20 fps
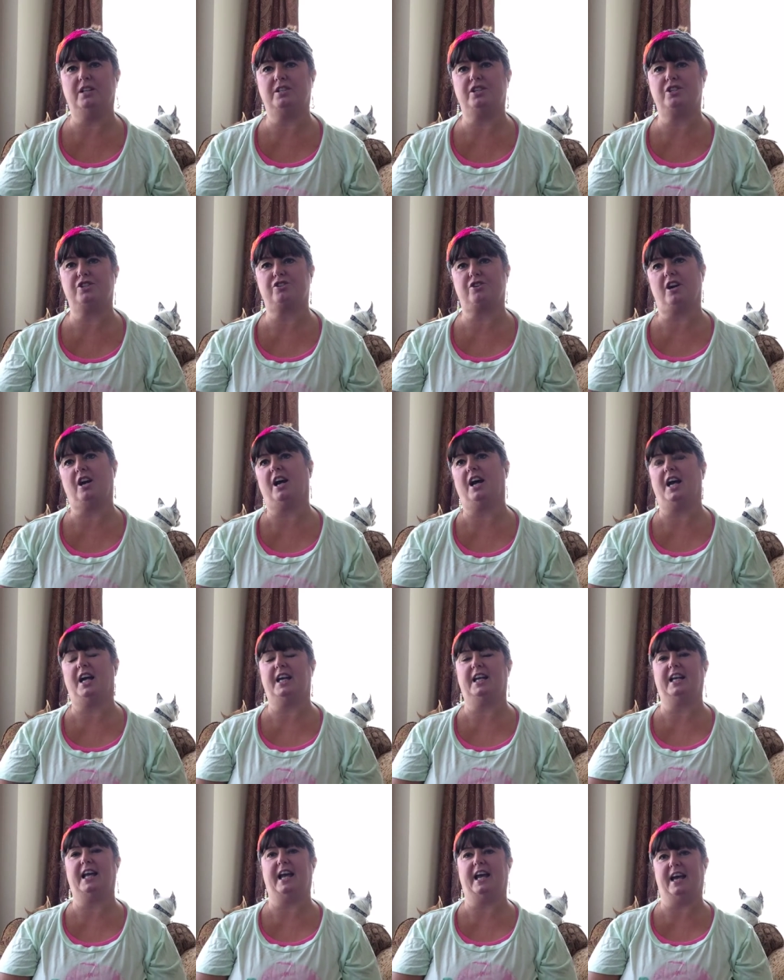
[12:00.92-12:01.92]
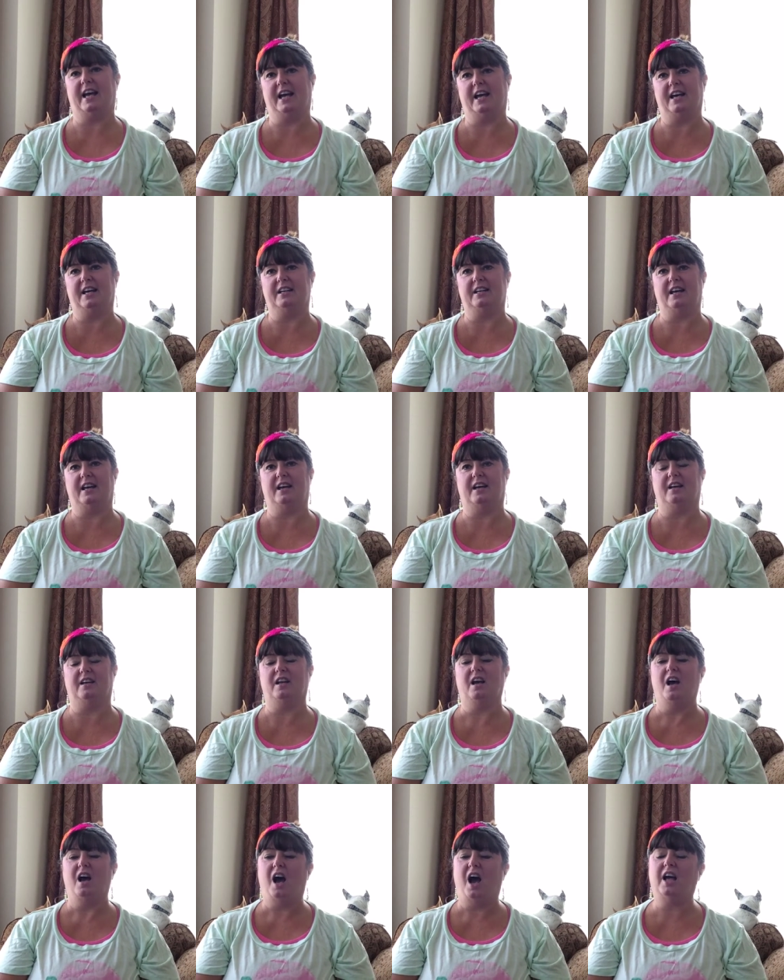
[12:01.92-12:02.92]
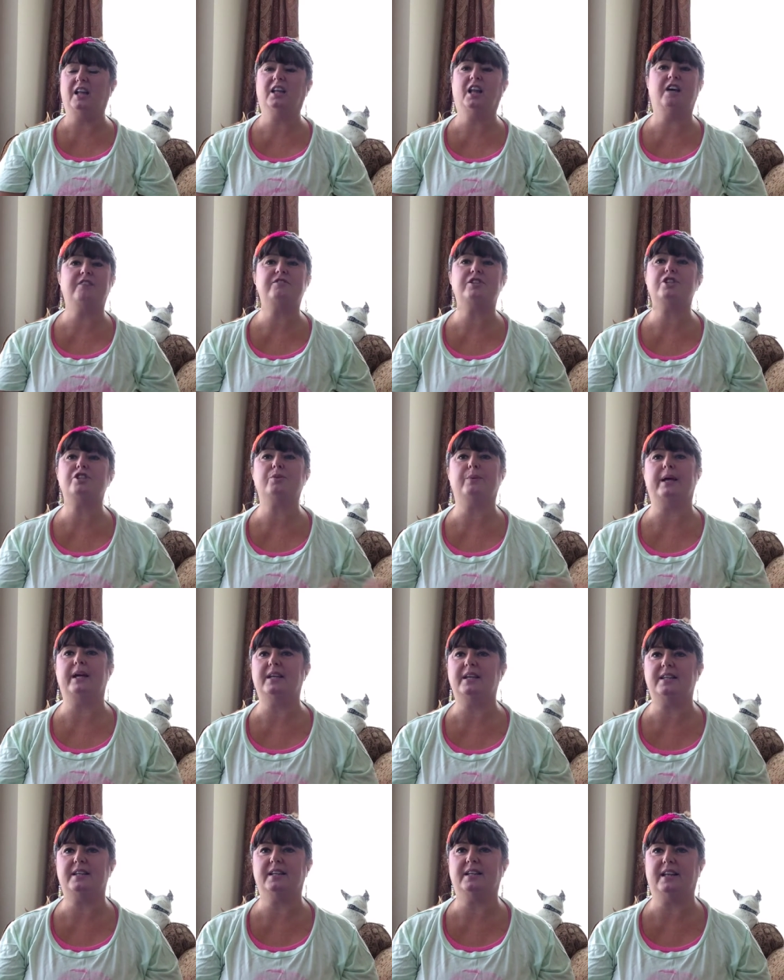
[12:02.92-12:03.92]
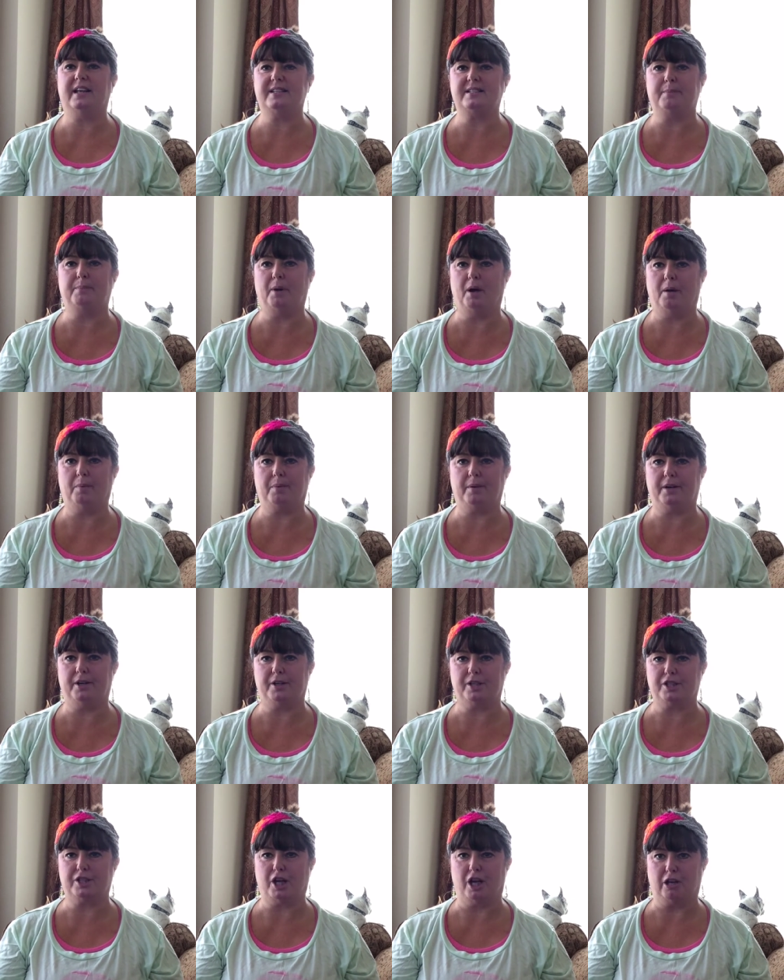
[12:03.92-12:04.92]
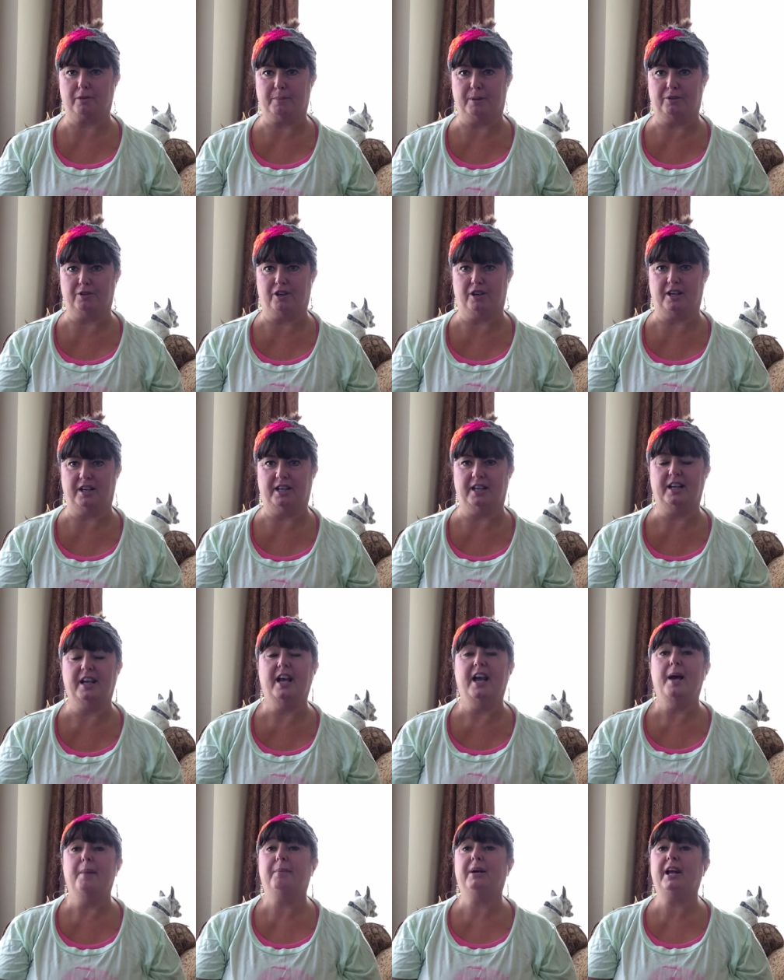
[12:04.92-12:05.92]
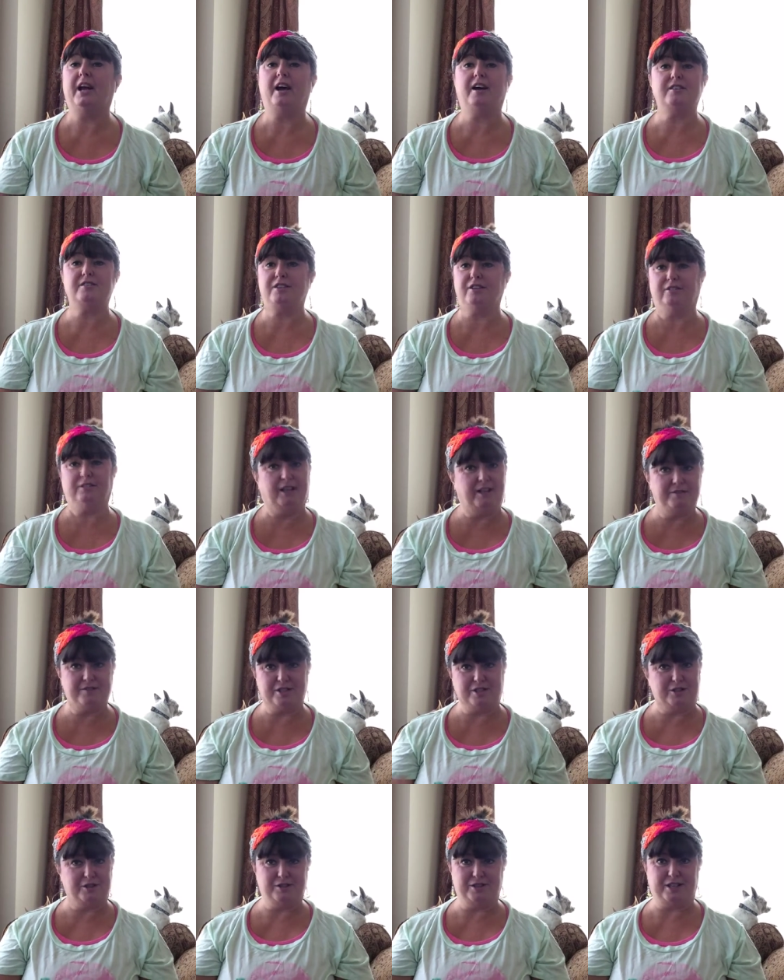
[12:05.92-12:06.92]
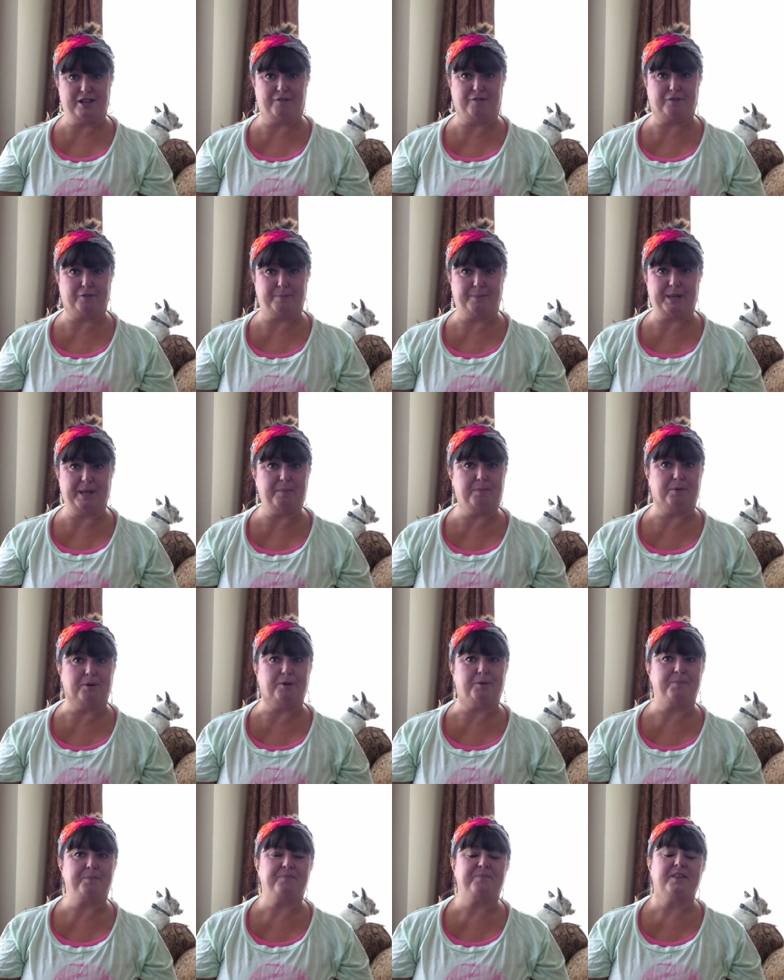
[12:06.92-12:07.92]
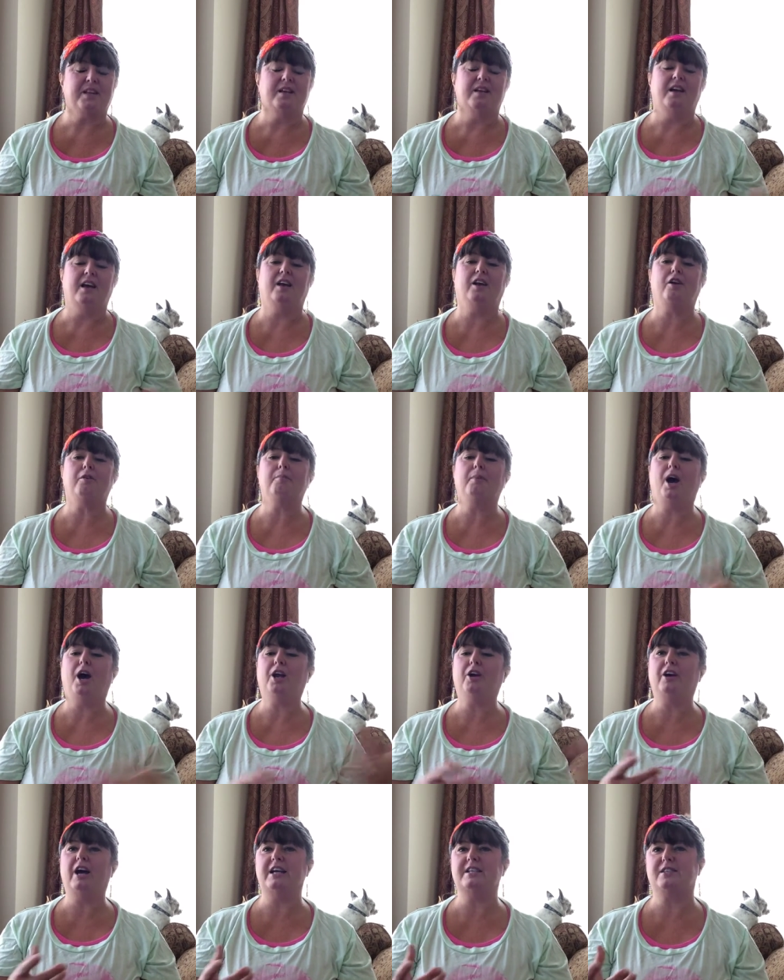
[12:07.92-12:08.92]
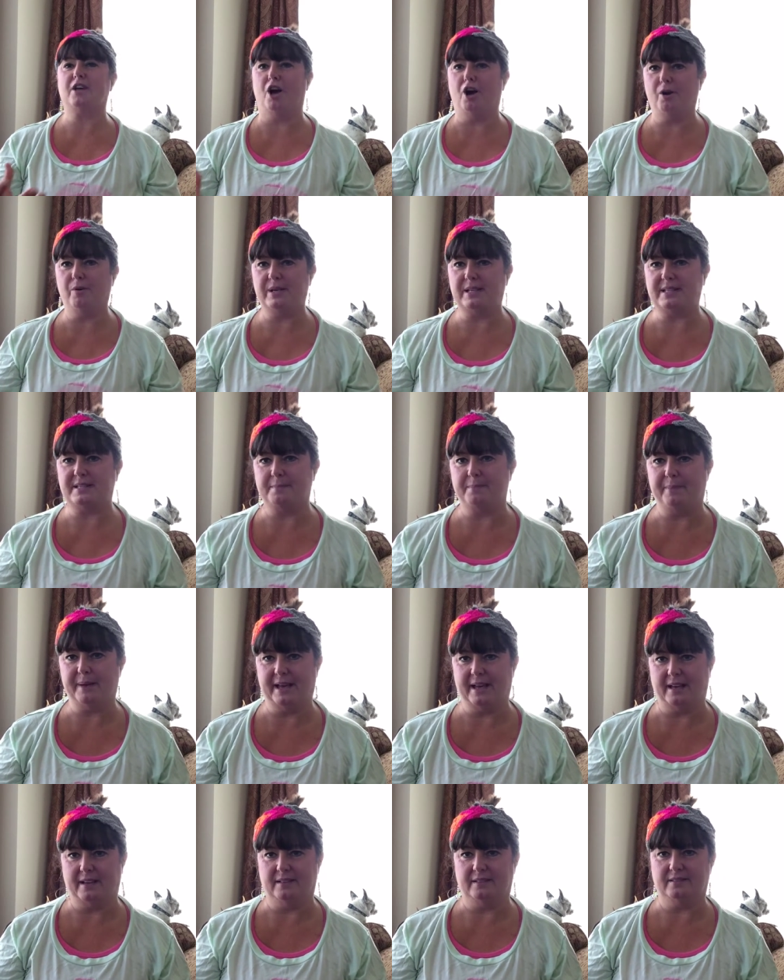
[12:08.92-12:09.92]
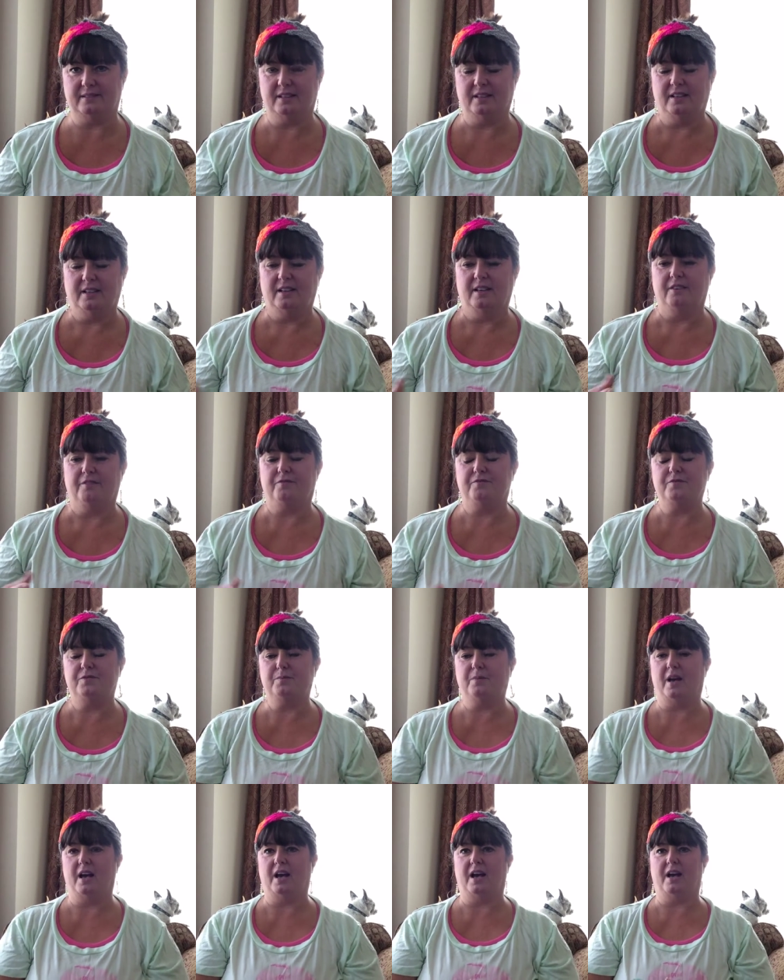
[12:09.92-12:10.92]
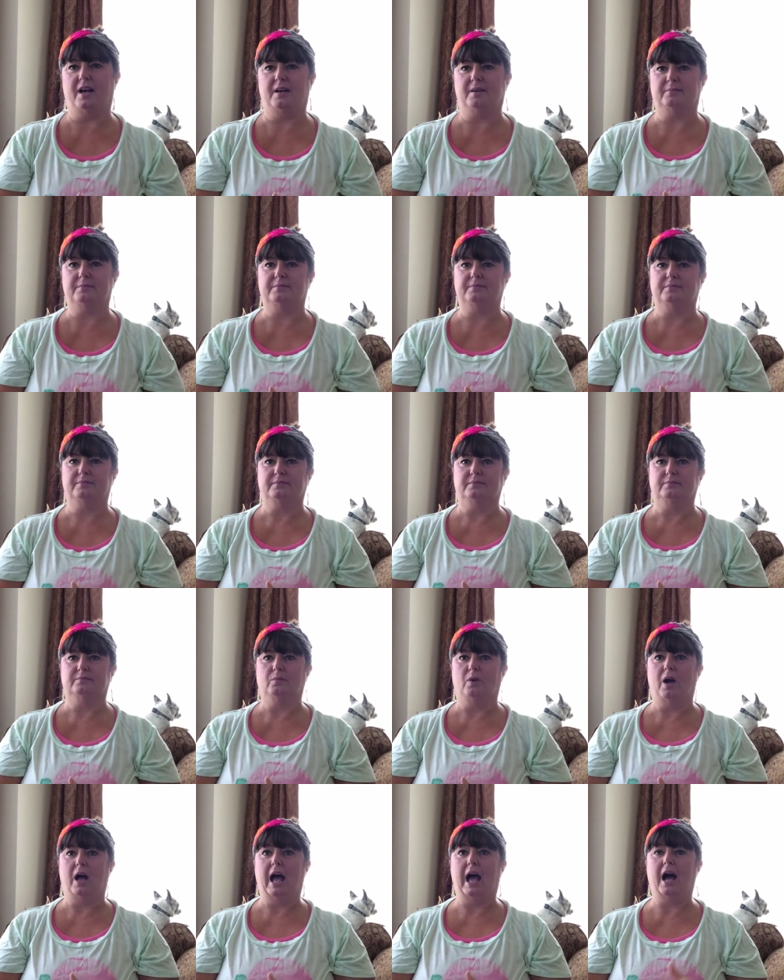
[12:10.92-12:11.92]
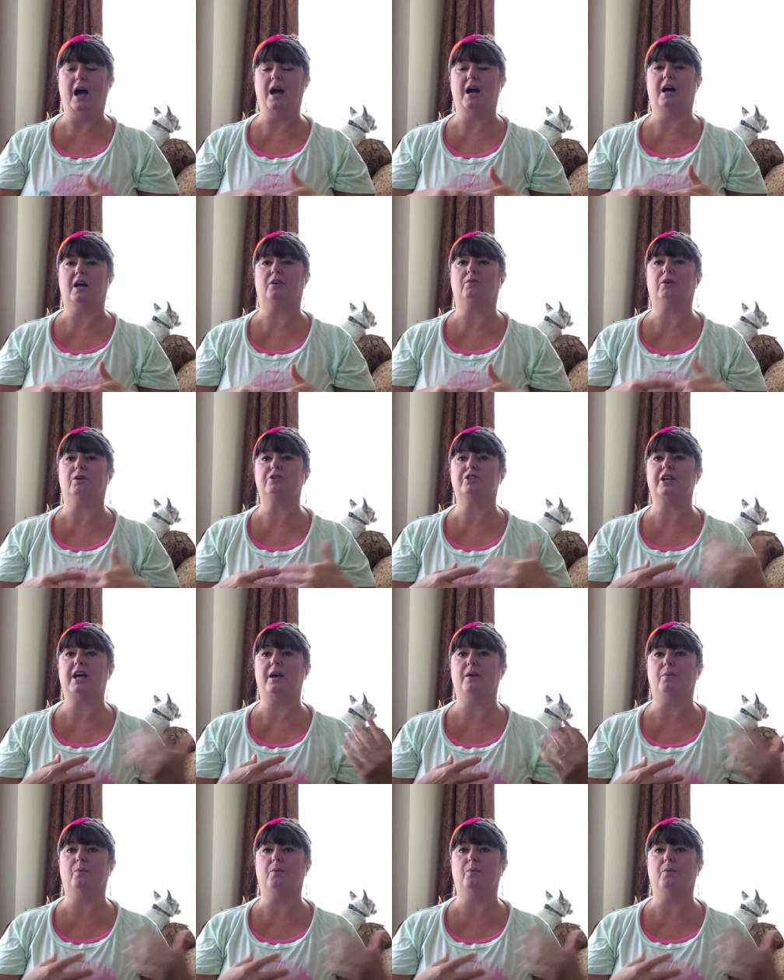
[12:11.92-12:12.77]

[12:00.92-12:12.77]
to try and add. And I love to do anything that has a paw print or a dog bone on it, but I also love to do stuff for people. And our motto has always been um, ha uh, crochet.